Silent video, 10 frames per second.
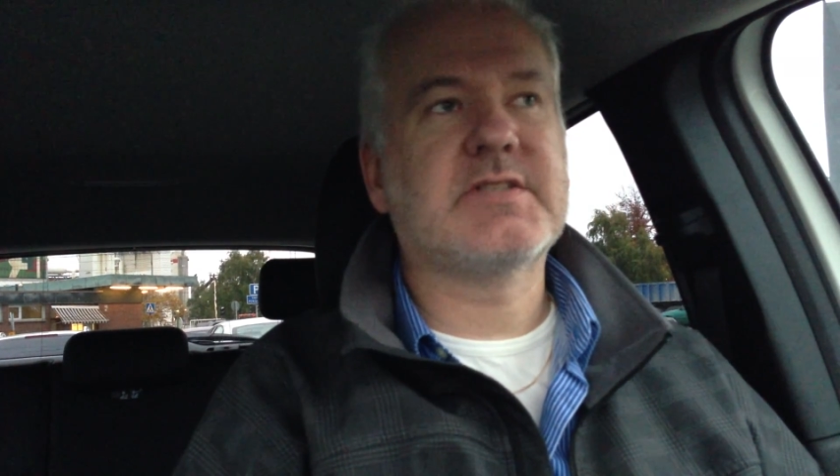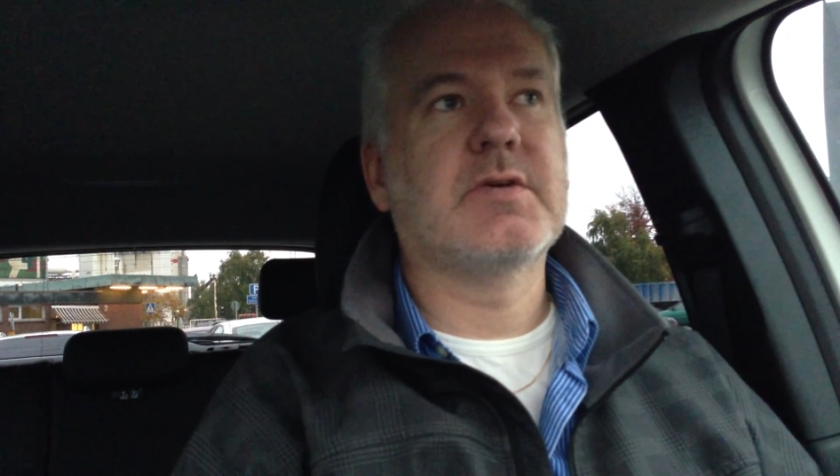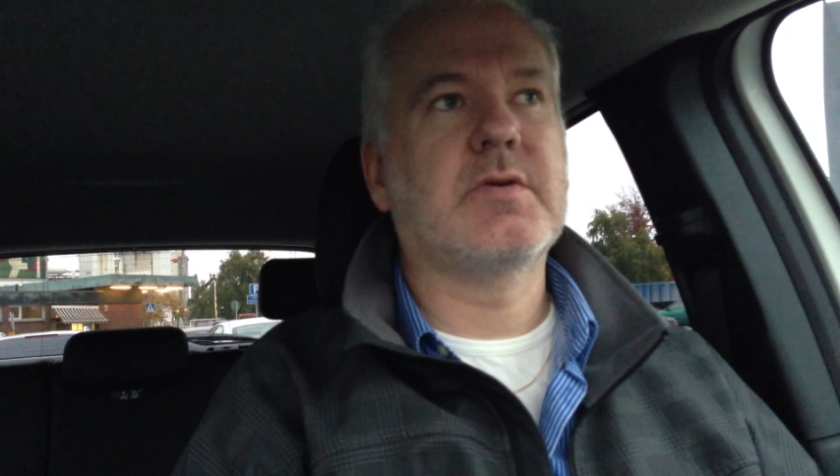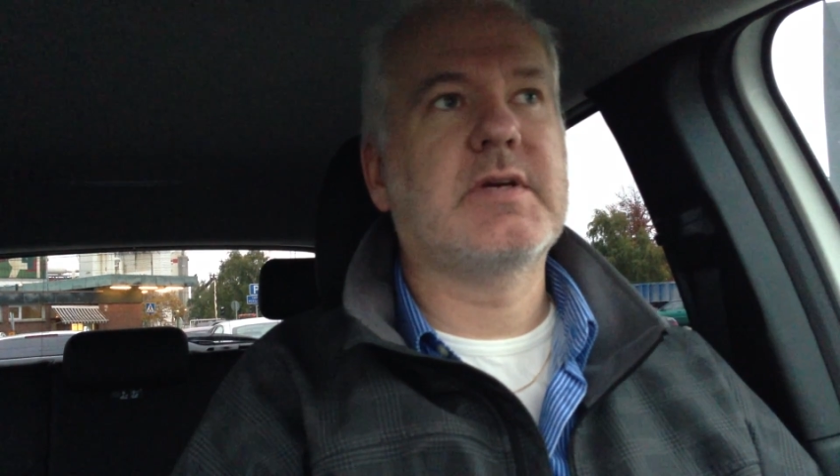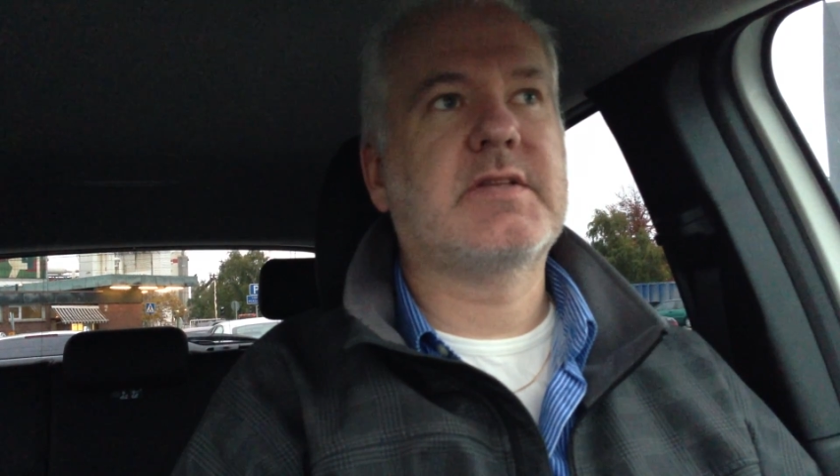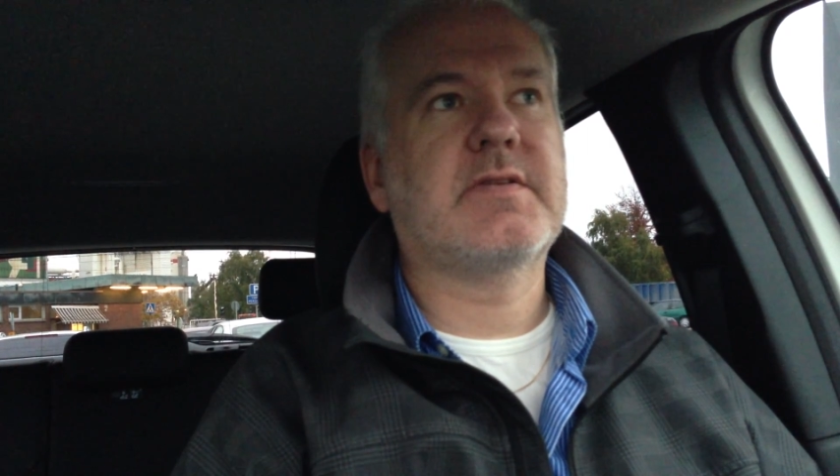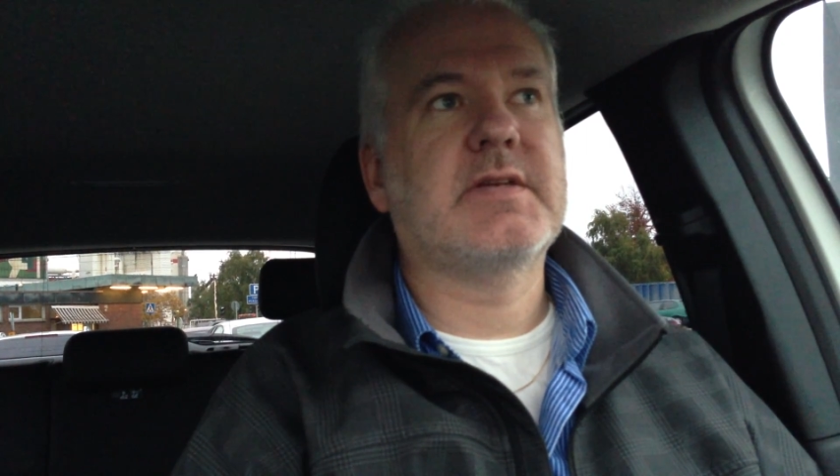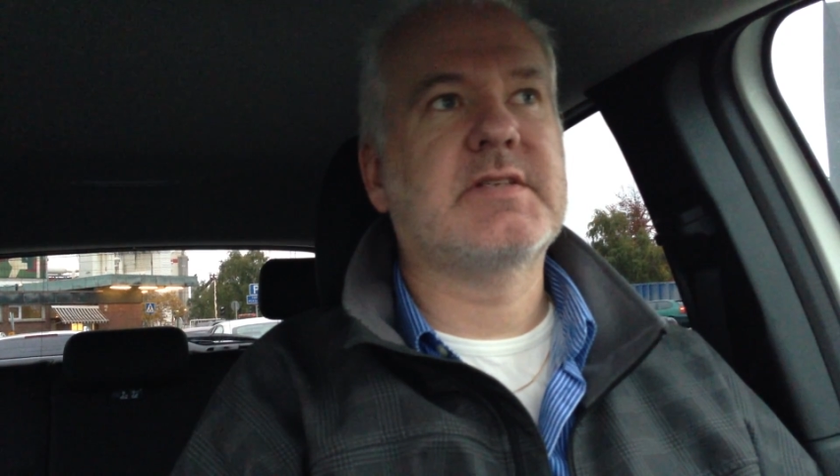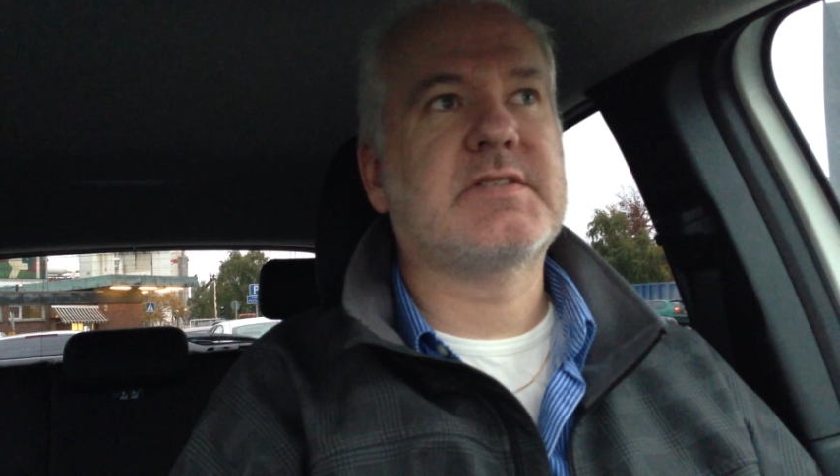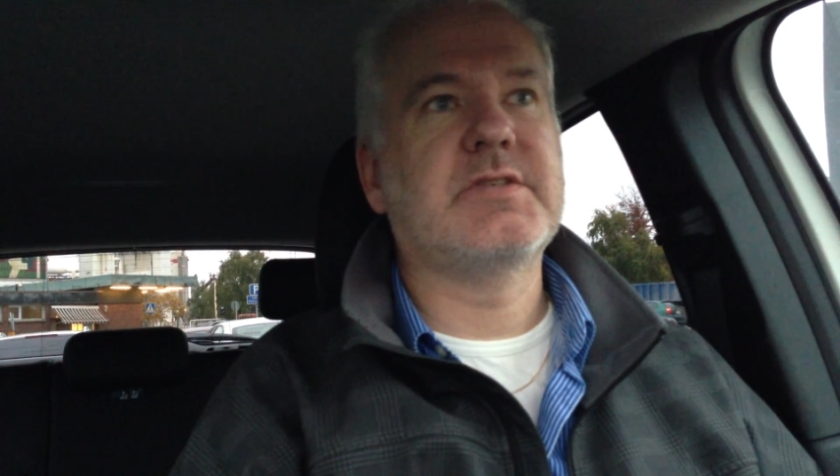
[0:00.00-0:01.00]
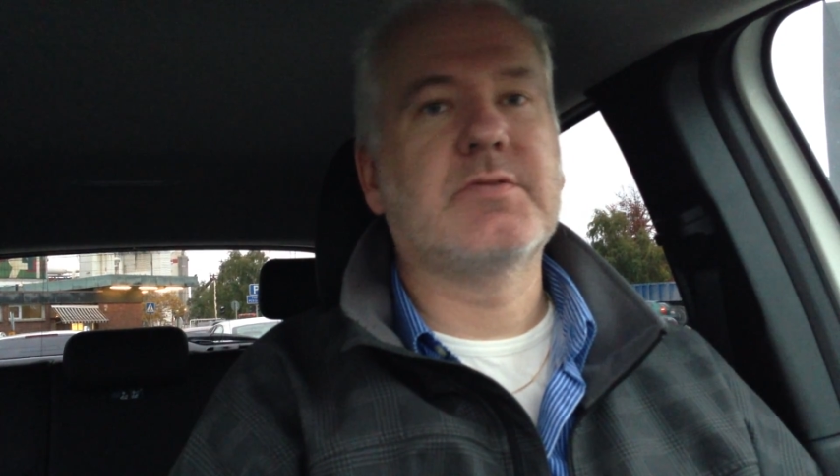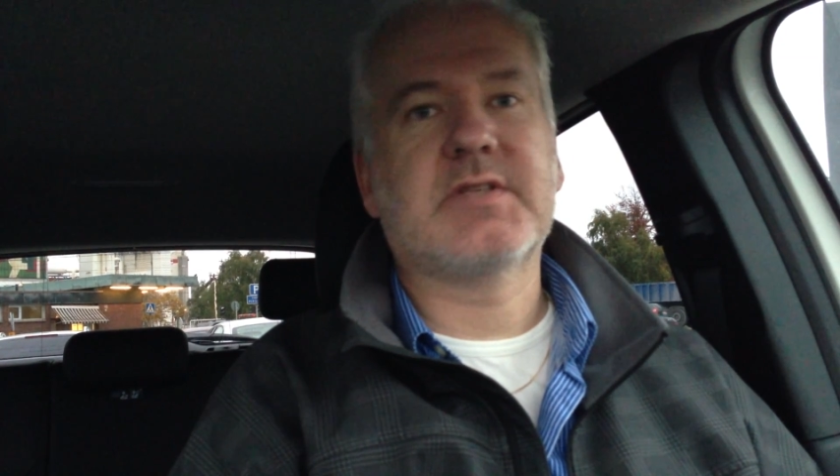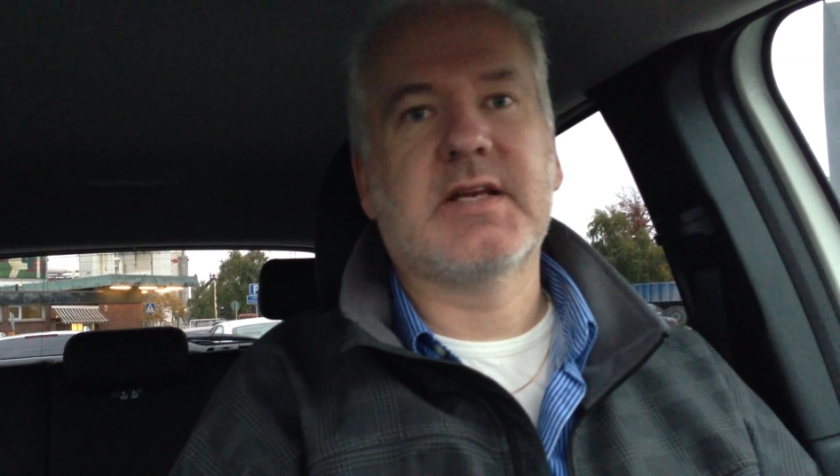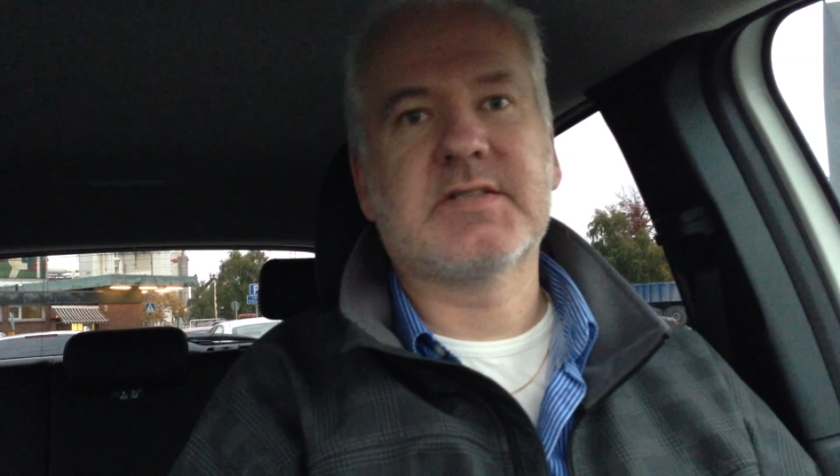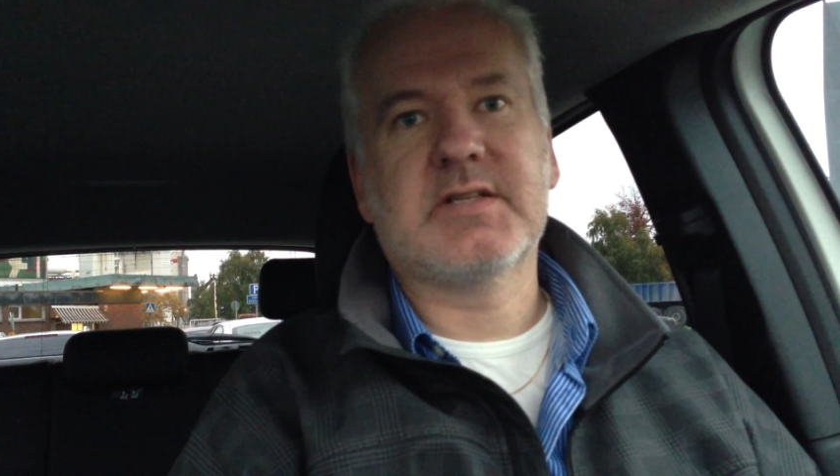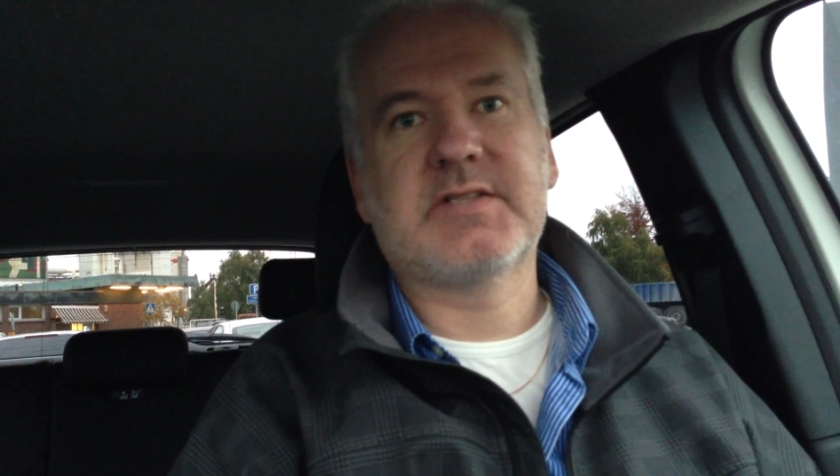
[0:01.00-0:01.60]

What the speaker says: so it is used as a